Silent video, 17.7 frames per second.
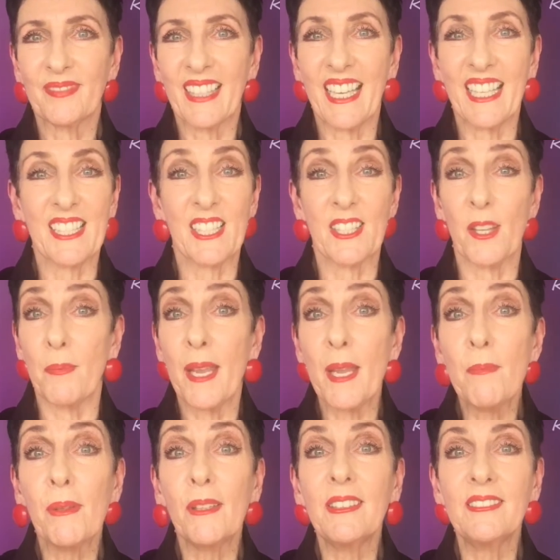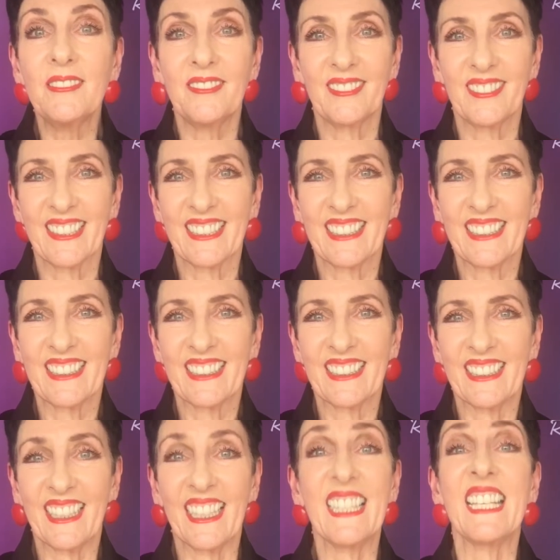it's the people,
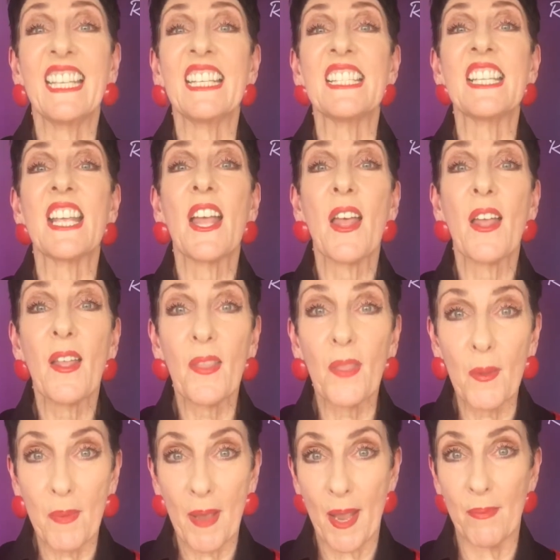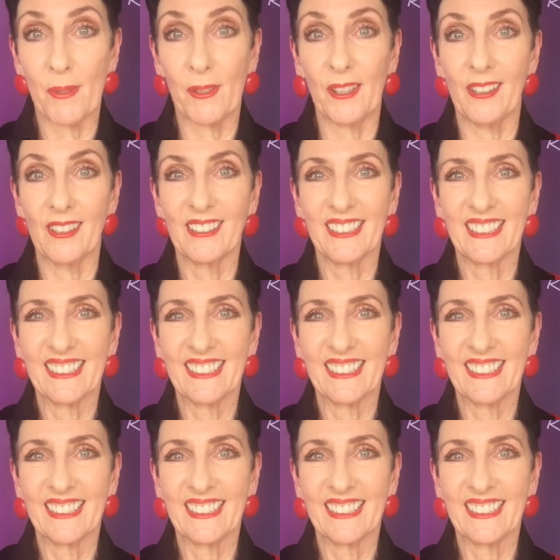it is the people.